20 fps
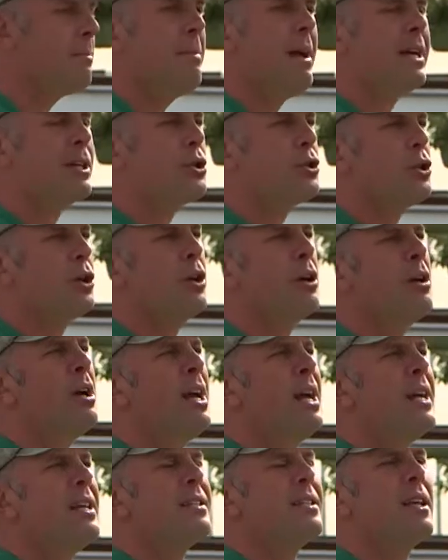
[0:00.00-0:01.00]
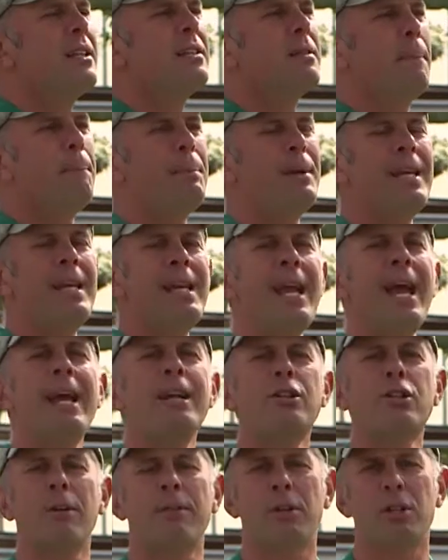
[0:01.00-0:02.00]
make sure is that the
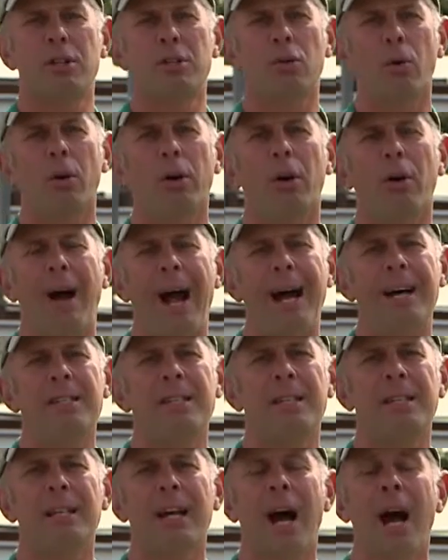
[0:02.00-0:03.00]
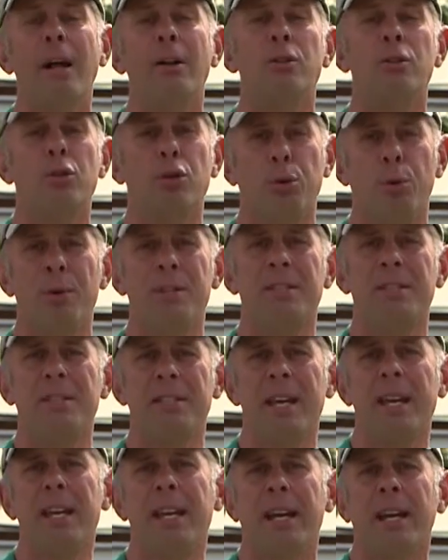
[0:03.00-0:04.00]
pH of the soil hasn't gotten too
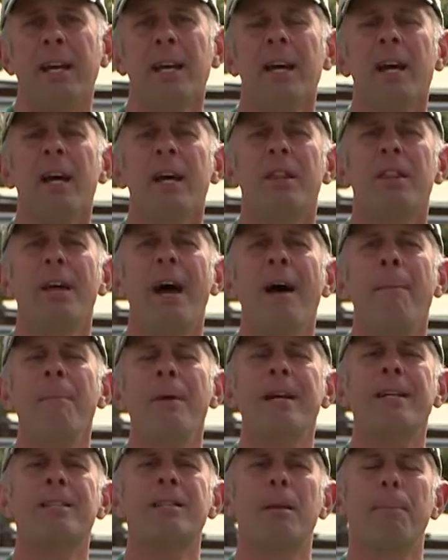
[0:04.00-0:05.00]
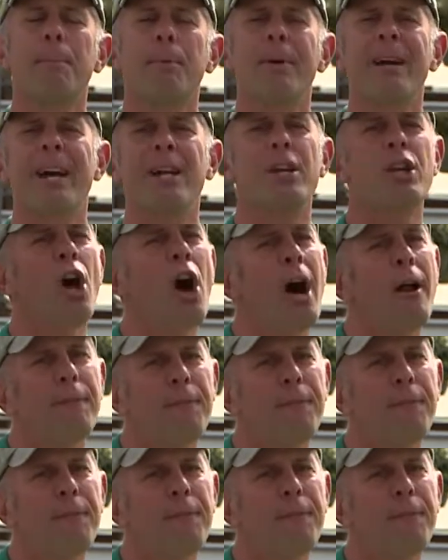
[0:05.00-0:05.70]
acidic. That makes the plant not